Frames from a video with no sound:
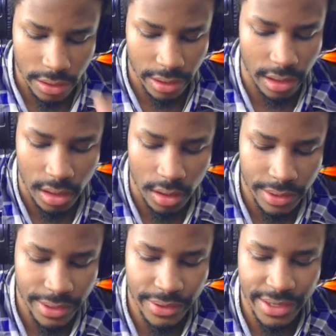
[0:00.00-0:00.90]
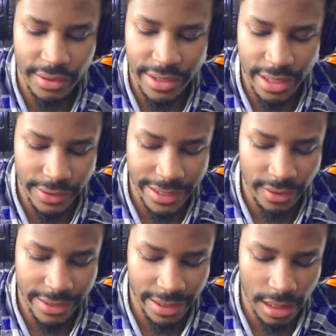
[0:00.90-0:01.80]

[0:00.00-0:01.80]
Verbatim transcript: okay, okay, okay, okay, okay, okay.